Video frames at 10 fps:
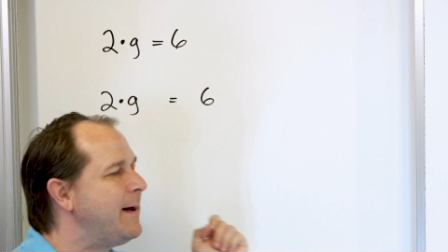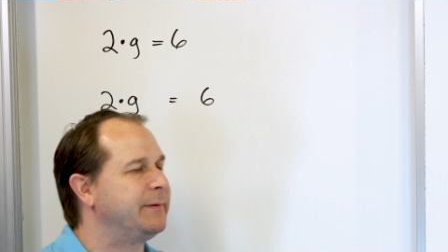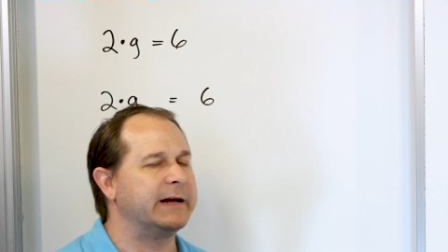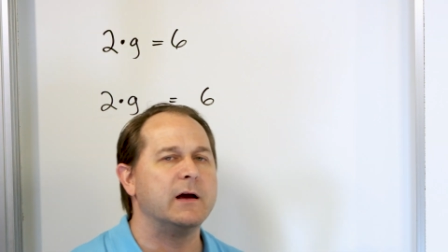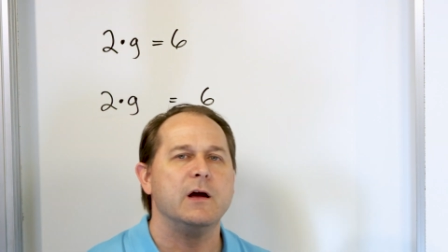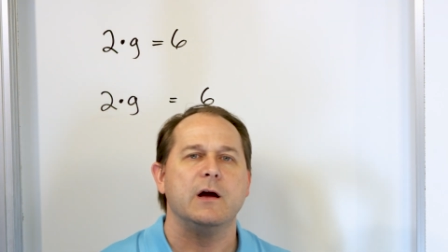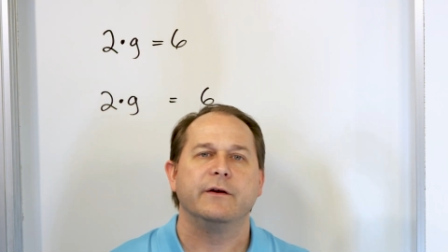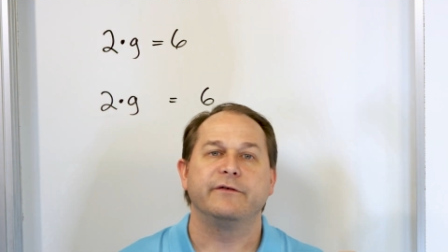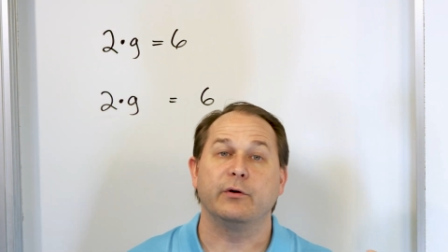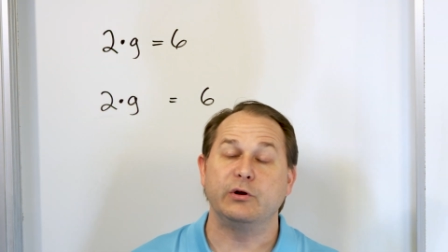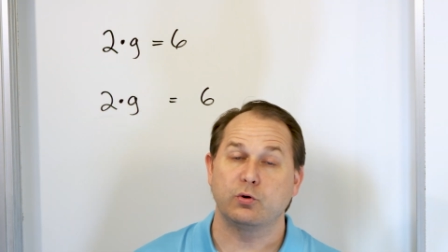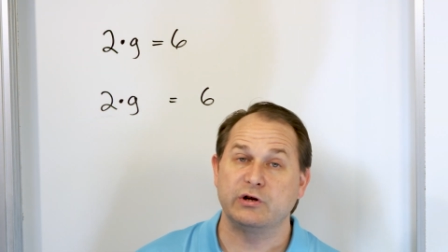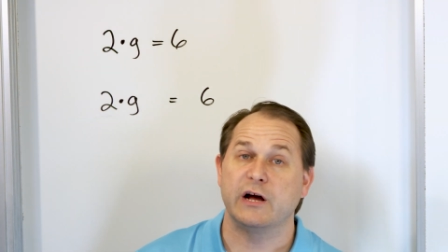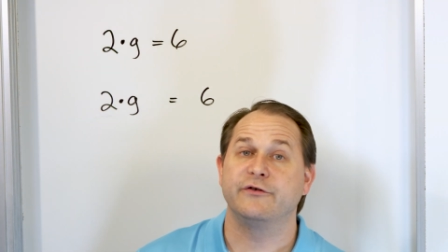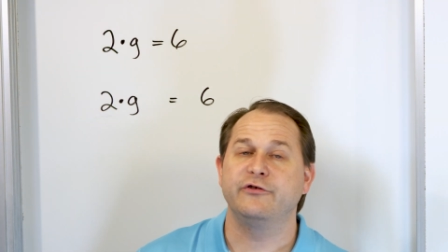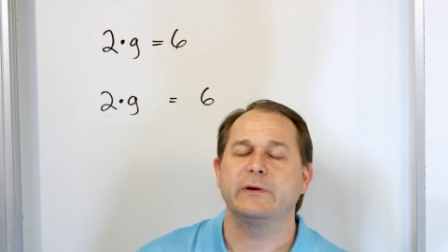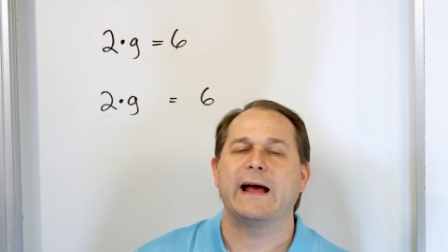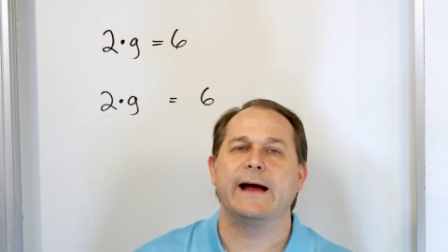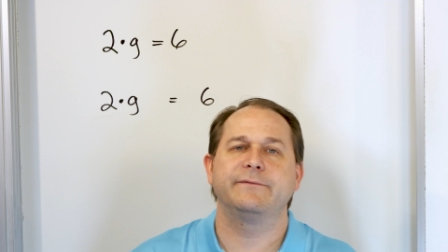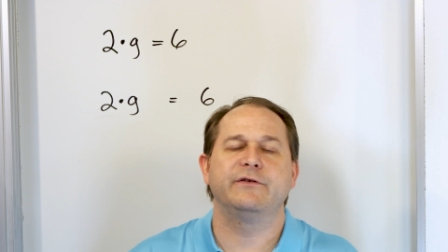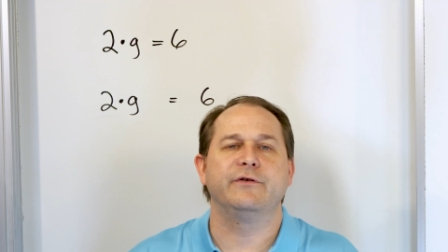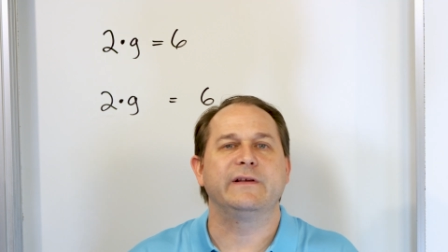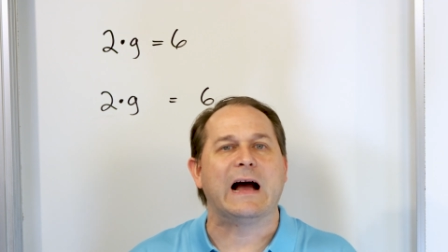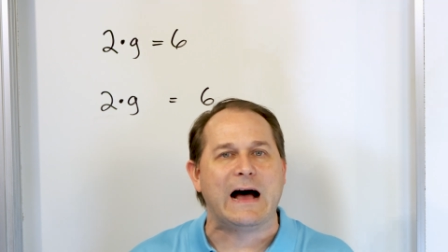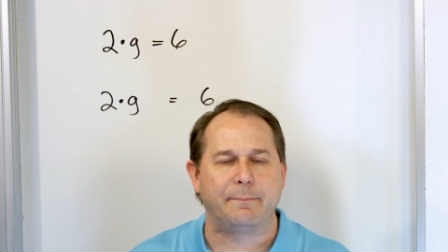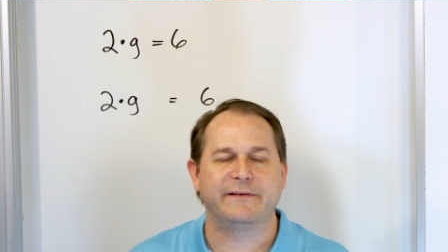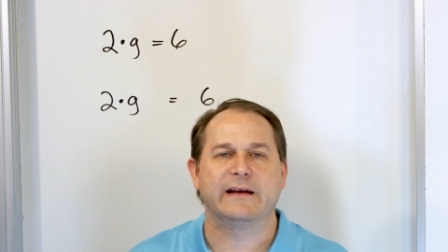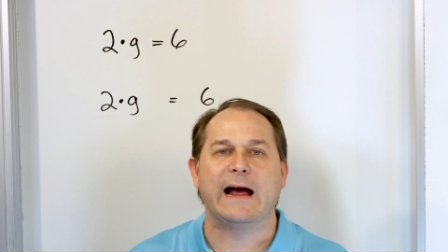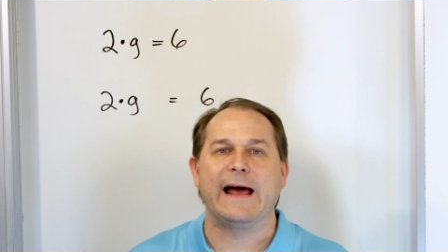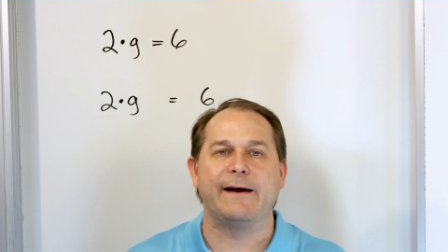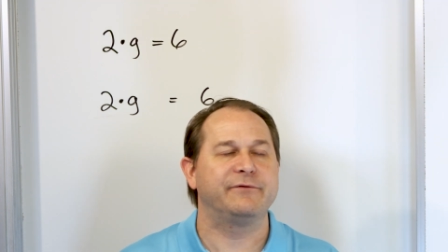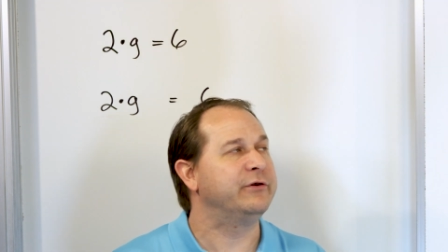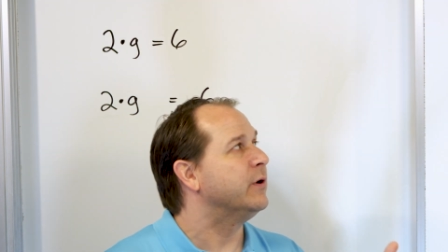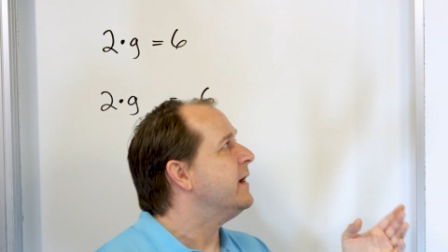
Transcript: happening. So in order to undo it, I have to do the opposite. I have to,